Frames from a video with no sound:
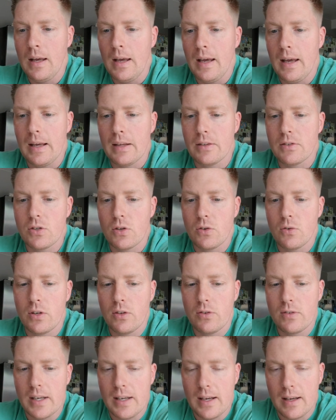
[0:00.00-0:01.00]
And so when
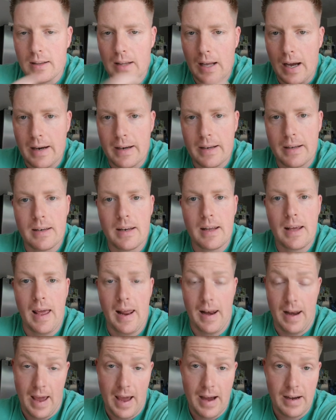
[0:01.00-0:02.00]
you take a lot in
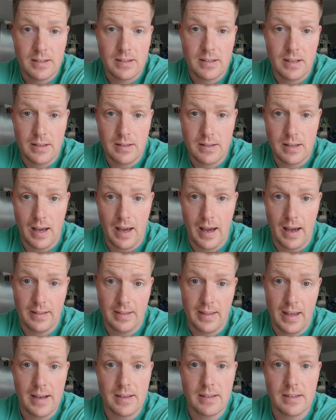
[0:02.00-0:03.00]
and excess at
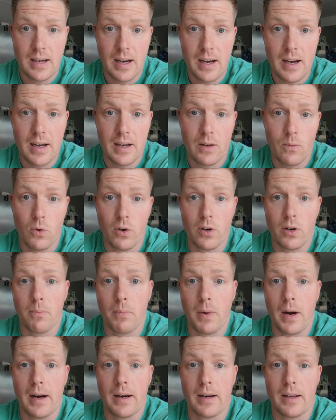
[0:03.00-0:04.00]
that time where your
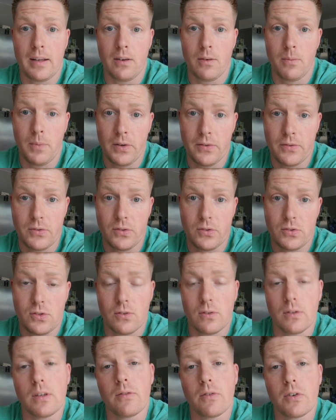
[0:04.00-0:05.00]
body, your muscles, your
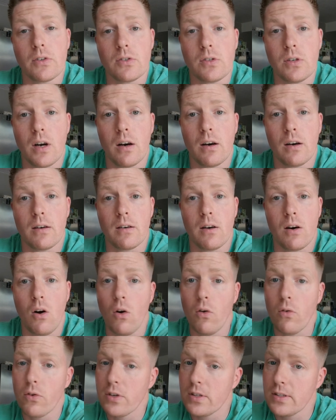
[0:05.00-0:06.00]
liver are
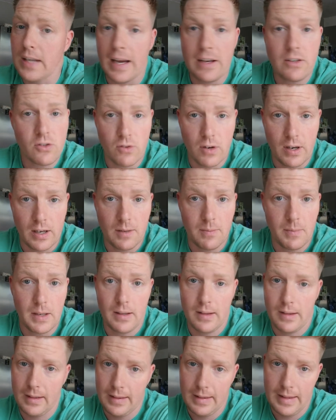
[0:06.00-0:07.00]
oversaturated,
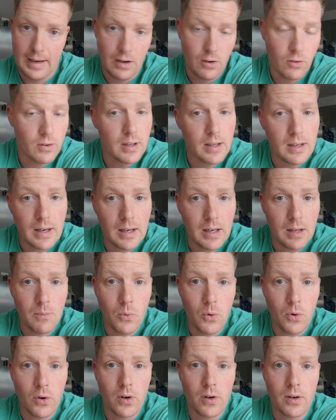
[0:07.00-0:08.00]
meaning they don't need any
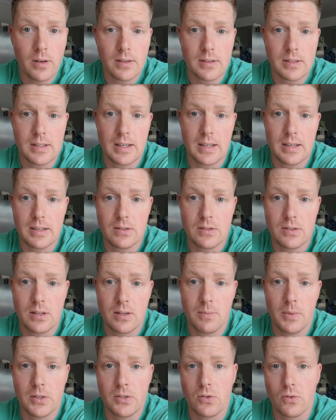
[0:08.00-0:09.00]
more to get into the
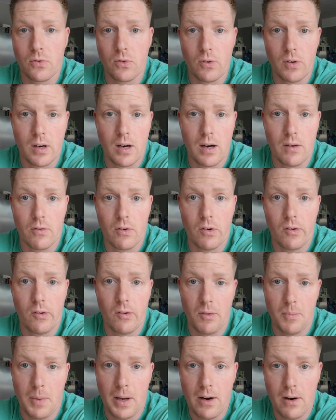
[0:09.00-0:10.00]
muscle for recovery and
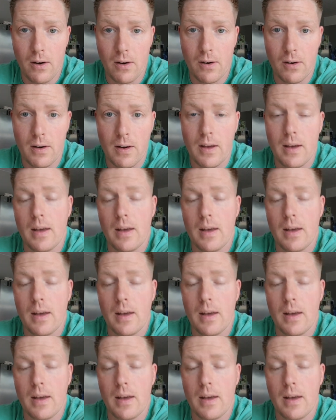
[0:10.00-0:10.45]
repair,